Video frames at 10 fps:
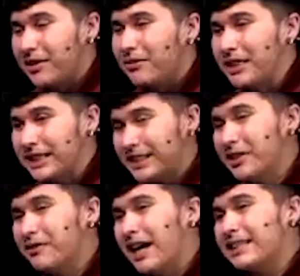we
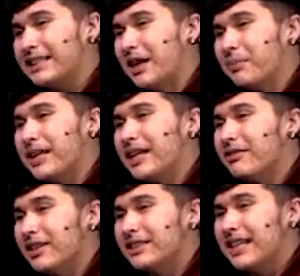still find something
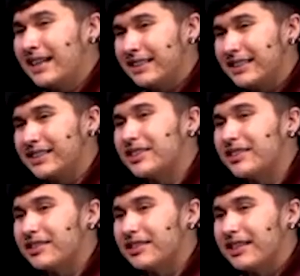worth tending
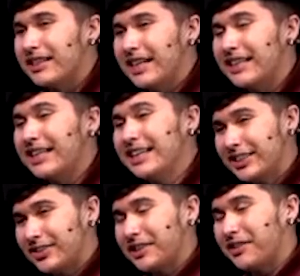to in the
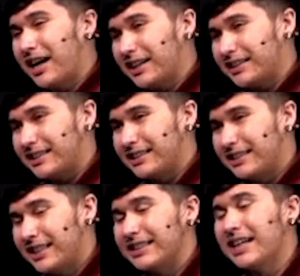history of us
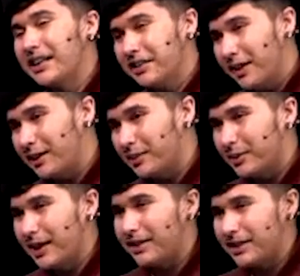that is
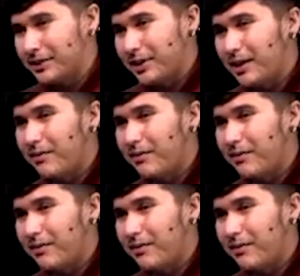unavailable elsewhere.